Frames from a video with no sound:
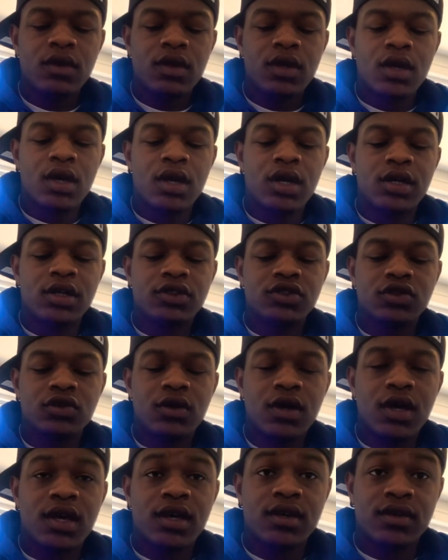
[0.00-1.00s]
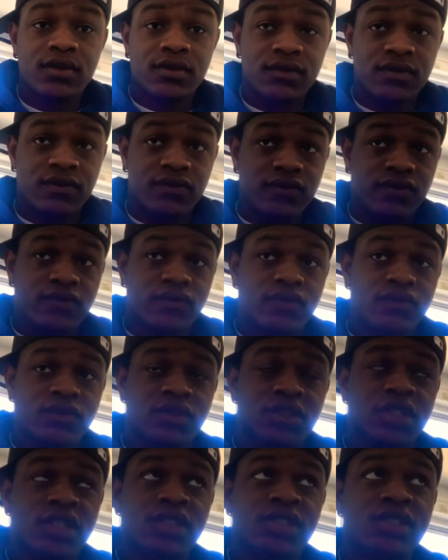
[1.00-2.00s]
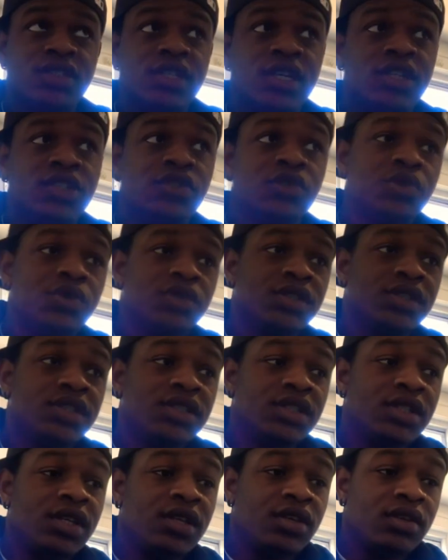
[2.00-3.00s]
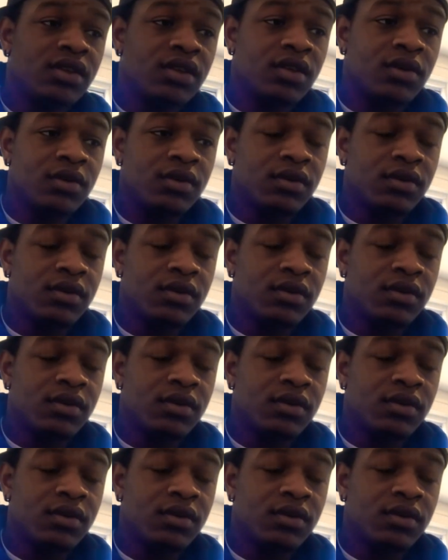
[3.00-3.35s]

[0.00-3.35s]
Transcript: I also have dreads, as you can see, they're,